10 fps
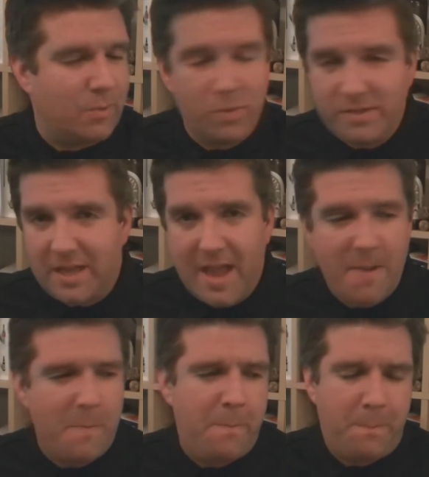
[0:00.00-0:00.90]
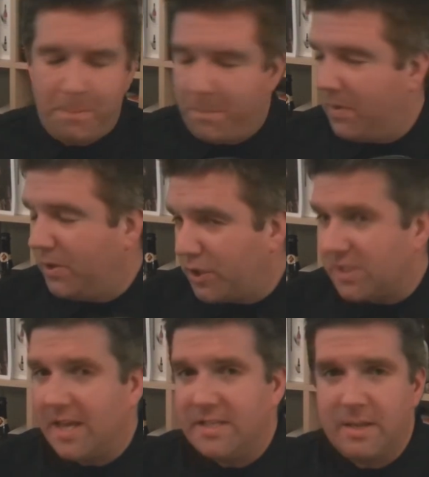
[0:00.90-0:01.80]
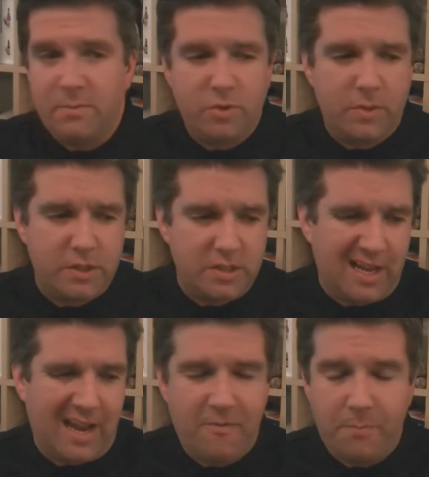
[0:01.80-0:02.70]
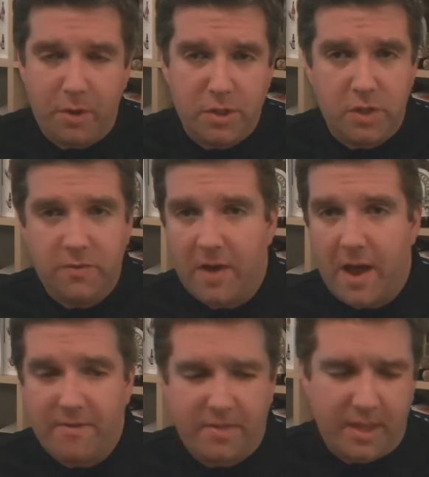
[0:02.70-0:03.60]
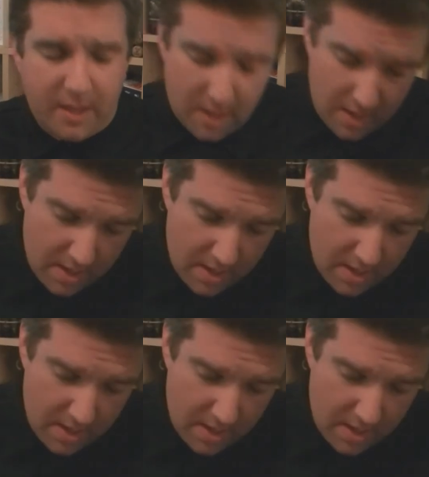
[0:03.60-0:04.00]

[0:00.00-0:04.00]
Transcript: Once again, just like Simtra, which is 11.25, I think,